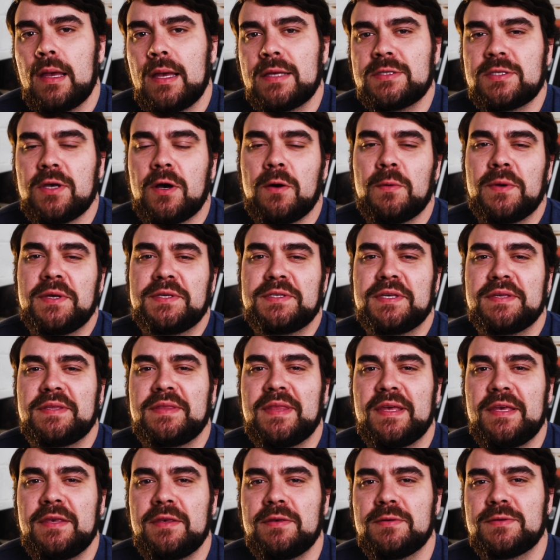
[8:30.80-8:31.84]
as always,
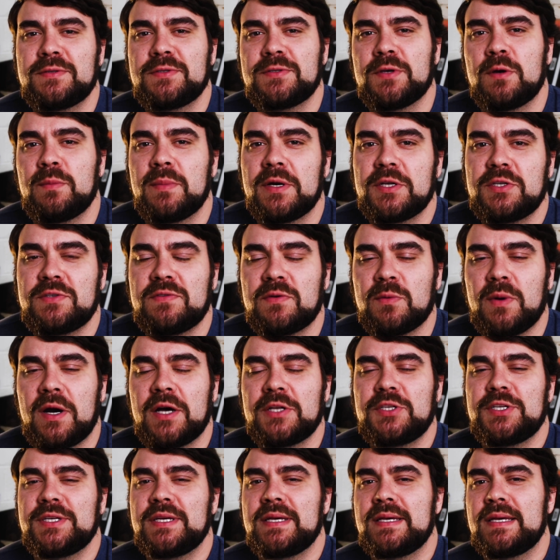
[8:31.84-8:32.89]
thank you so much for
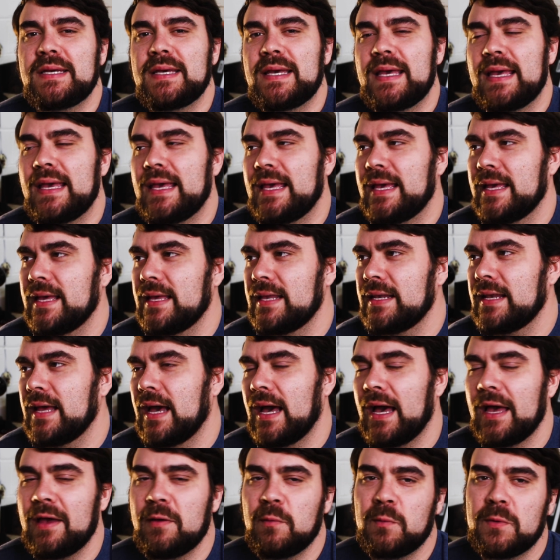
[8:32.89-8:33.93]
watching, and
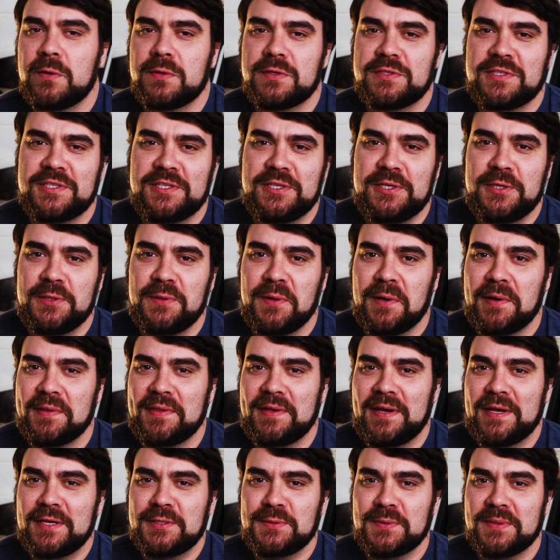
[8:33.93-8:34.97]
I will see you on
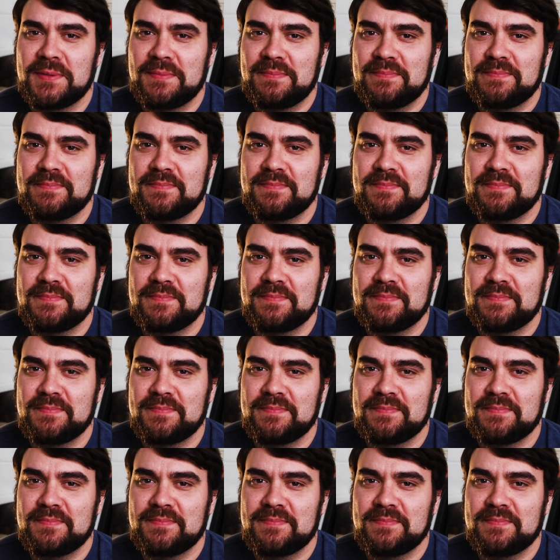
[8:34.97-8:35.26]
the next one.